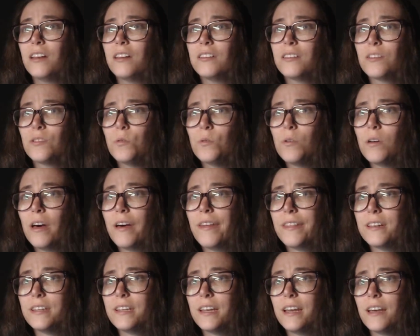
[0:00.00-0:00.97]
It's cool
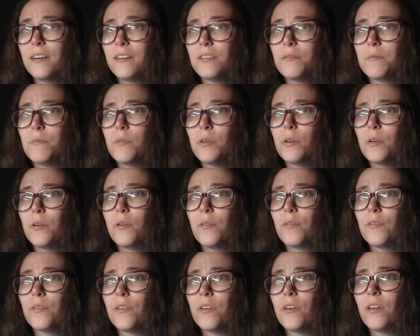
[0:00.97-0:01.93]
how the tails
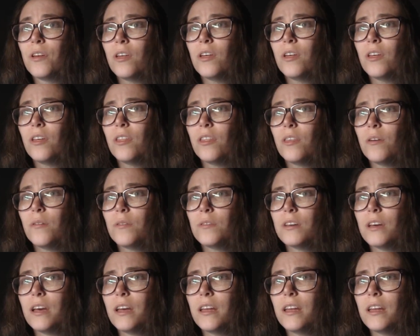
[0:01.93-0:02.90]
move, but
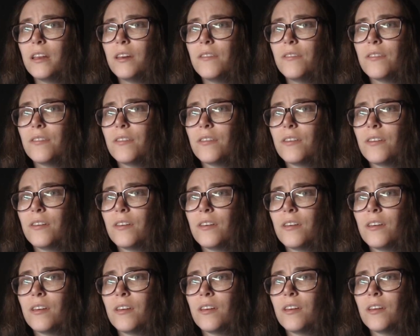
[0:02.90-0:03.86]
it's kind of,
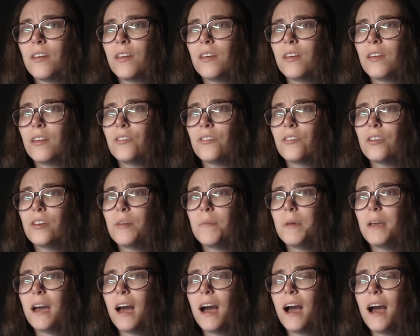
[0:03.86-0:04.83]

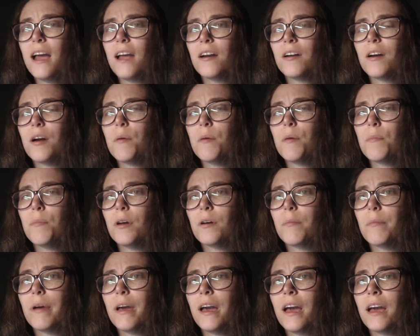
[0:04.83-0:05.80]
shouldn't it be higher up on
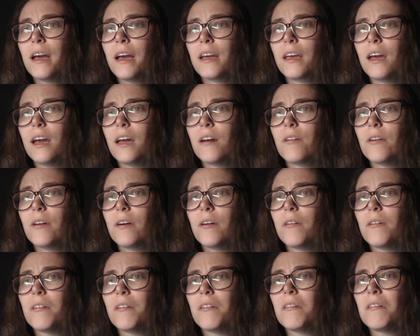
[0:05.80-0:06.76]
her back? I don't
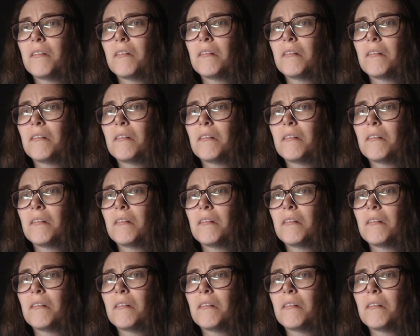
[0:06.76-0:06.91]
know.